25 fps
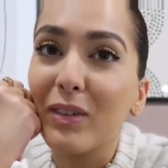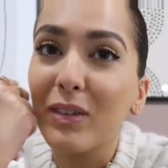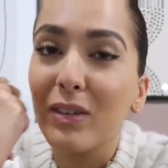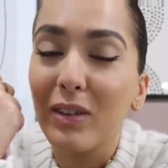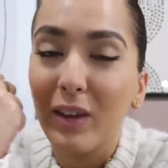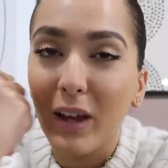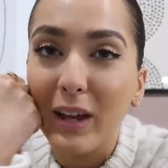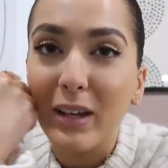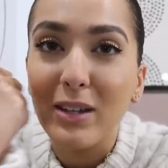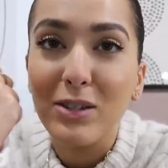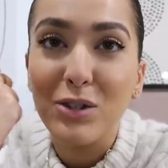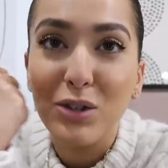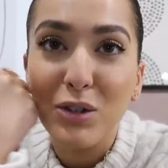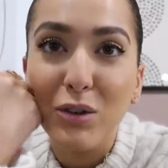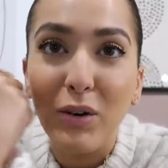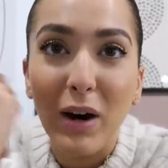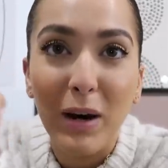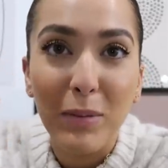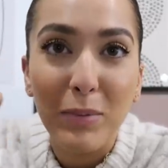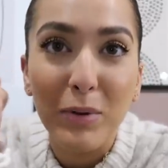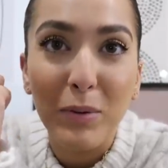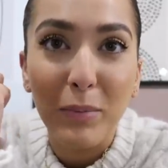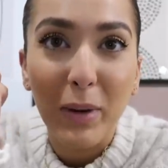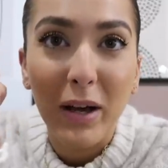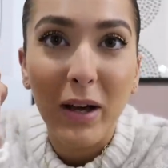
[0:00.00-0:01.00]

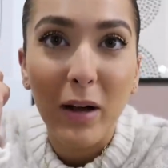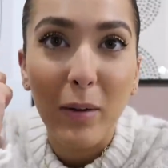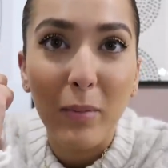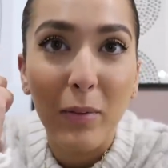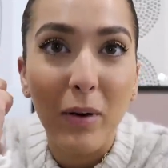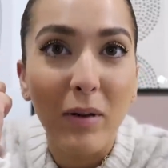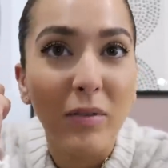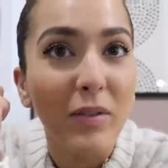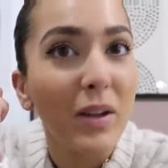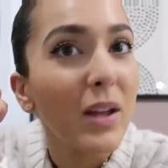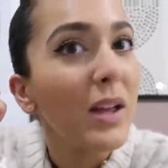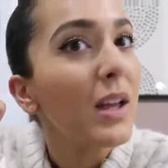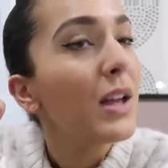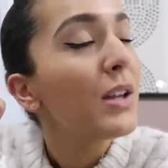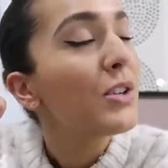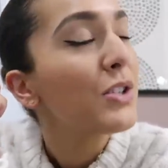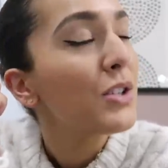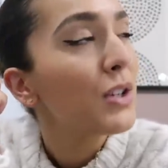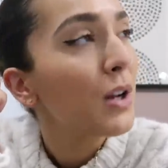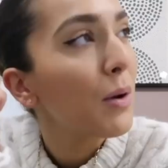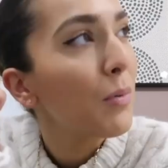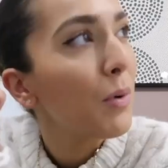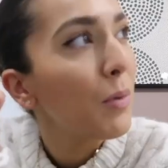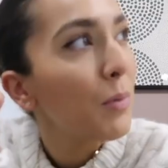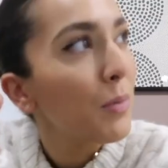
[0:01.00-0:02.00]
your makeup off.
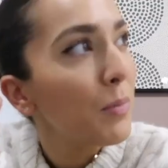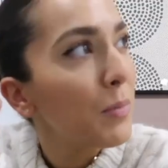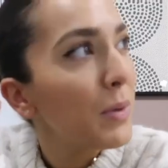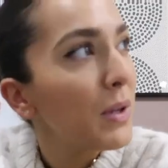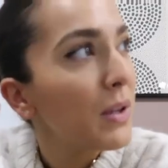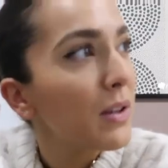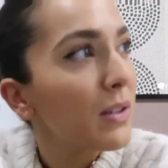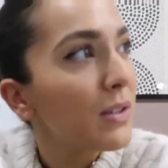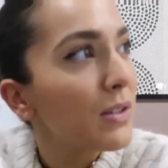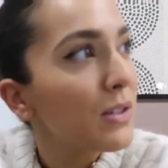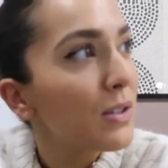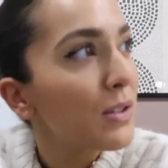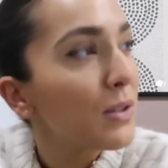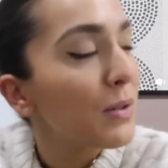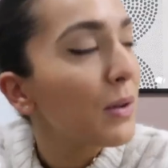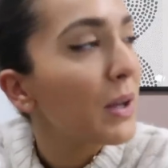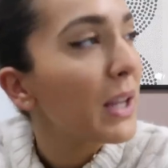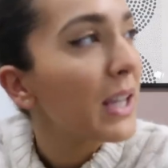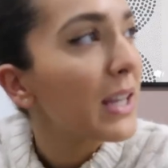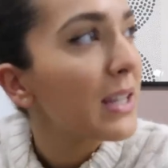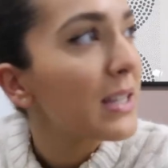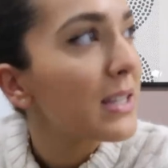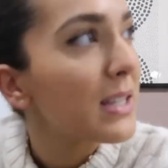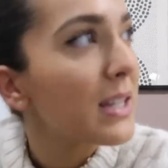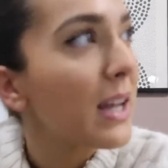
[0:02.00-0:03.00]
Do you know what would be good to do? A
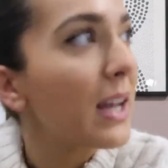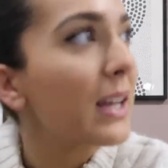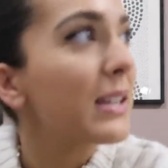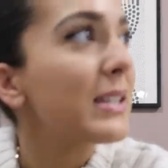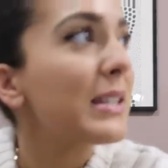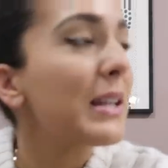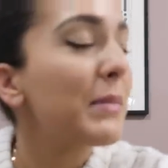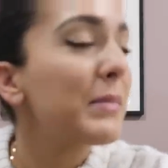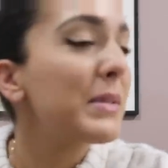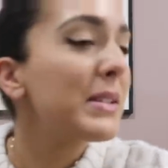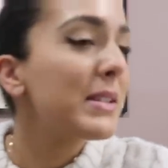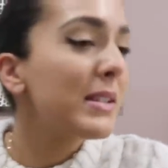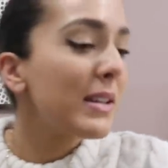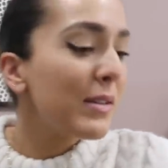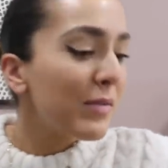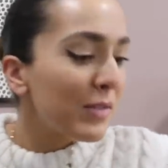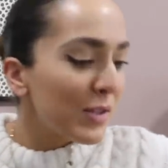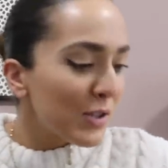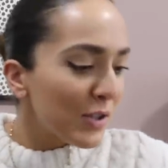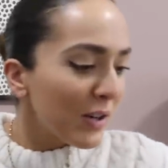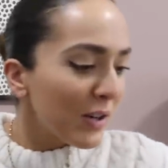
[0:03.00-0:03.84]
kiss test. Let me see if it